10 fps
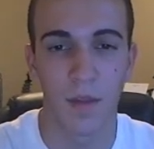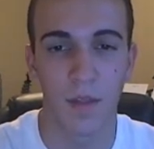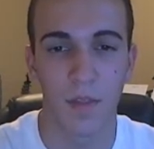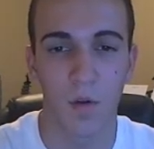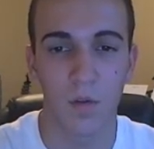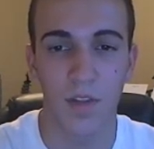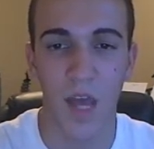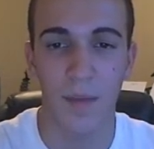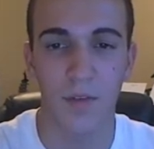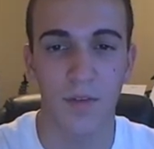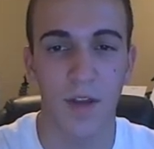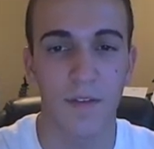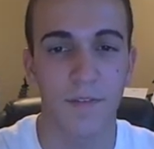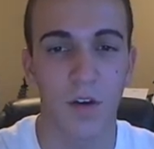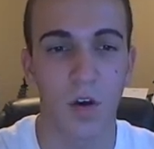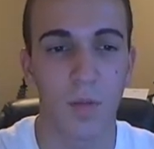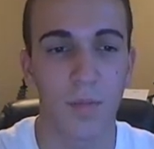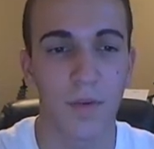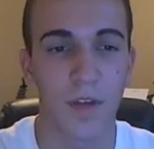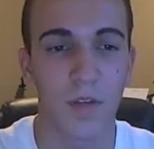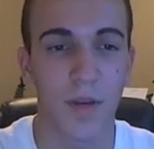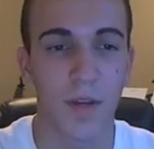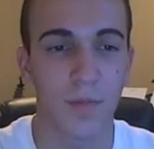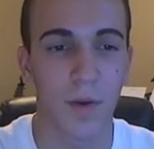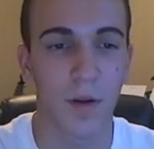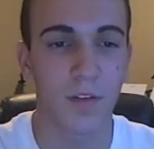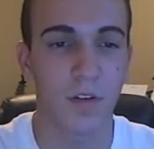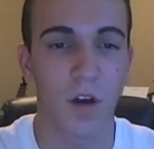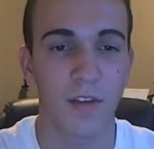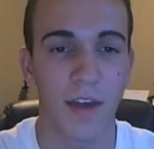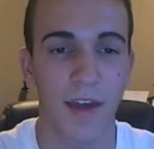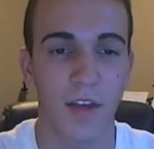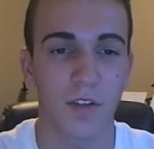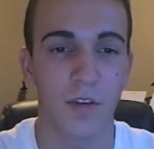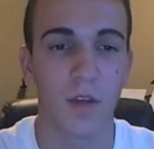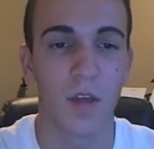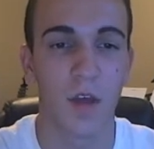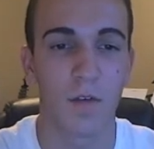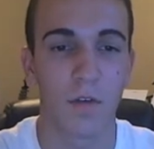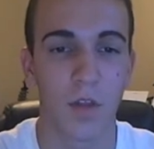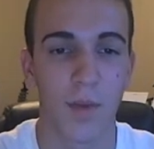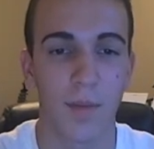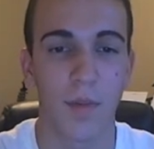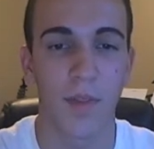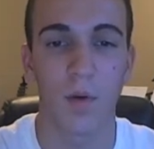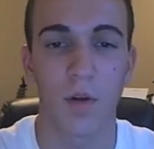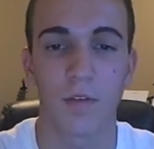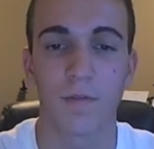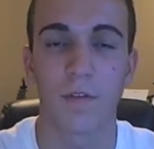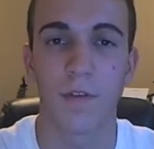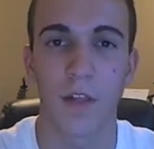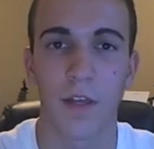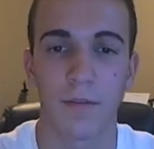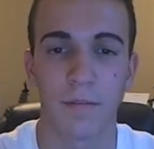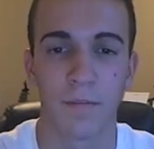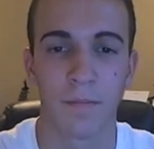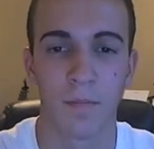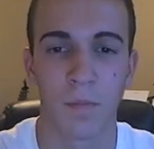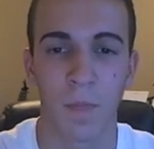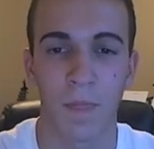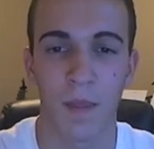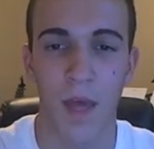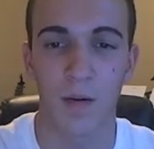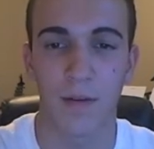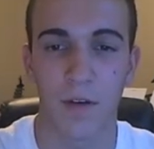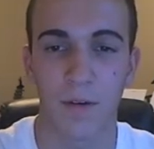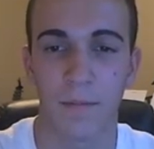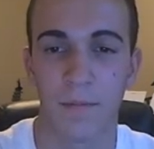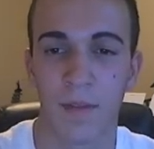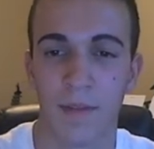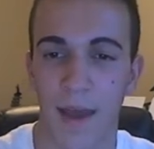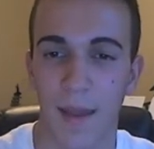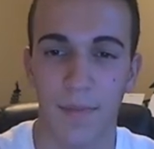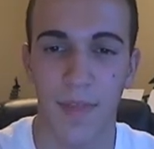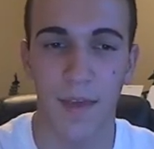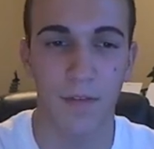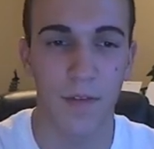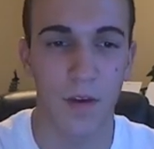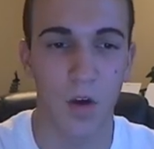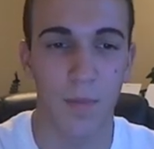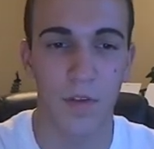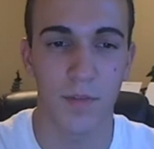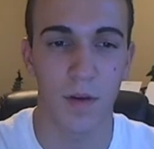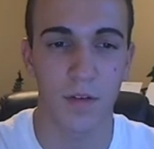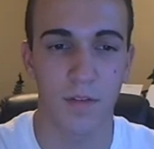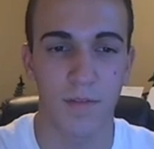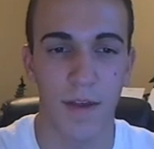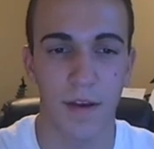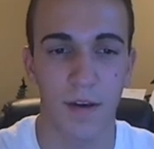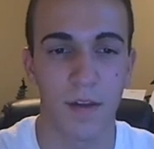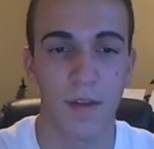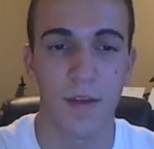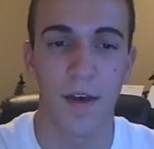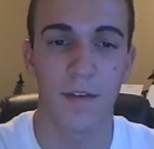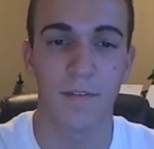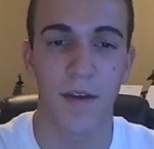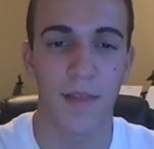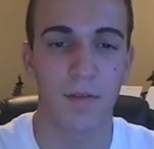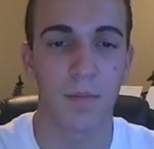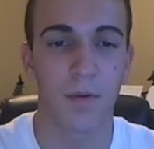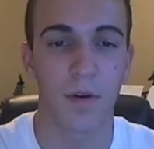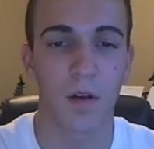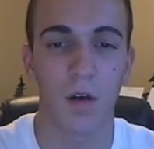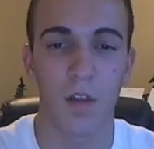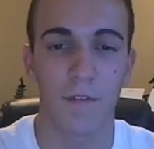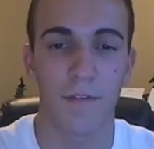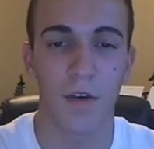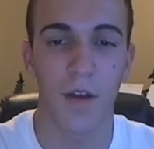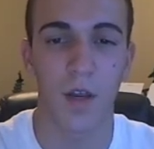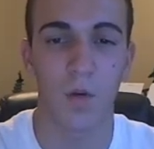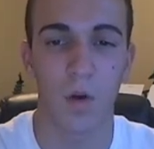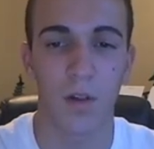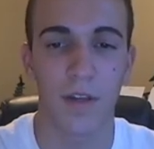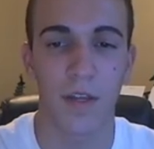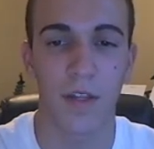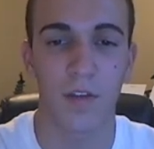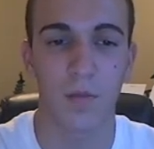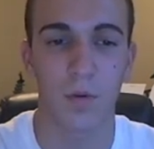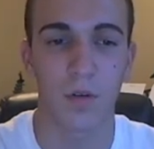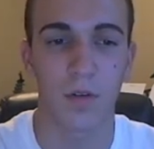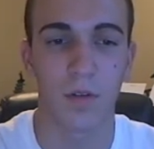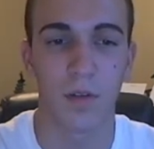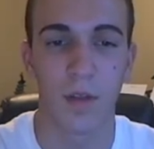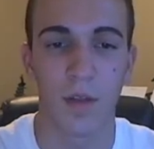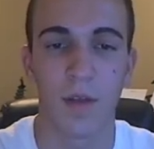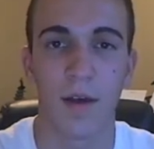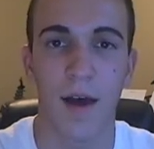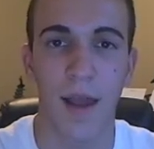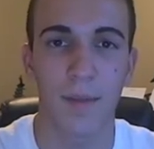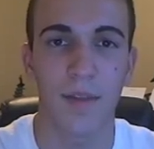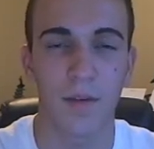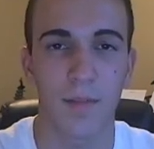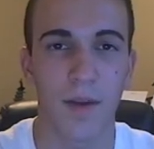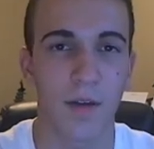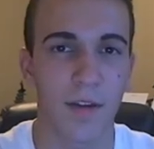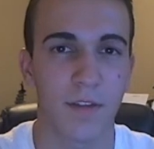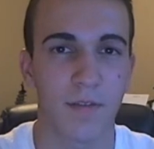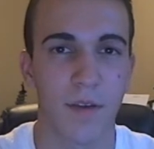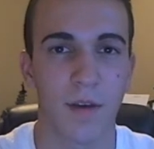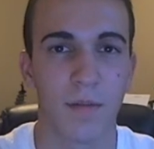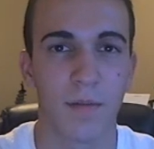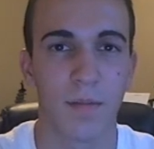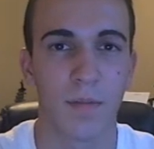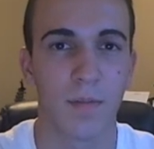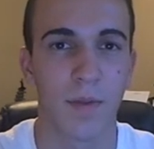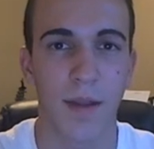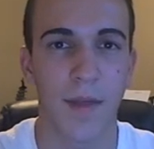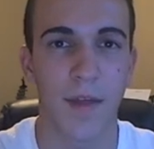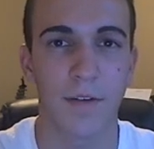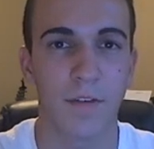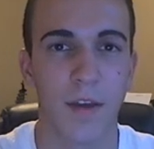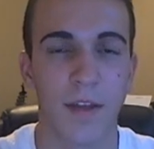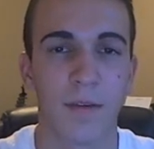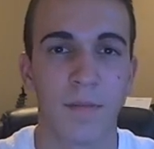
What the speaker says: The only time I do not fear hope is when it sparks a call to action for the people that want to fulfill it. However, I am thankful that hope has sparked a fire that will burn all the fear and equality in this world. I am living my greatest fear, but I'm not afraid.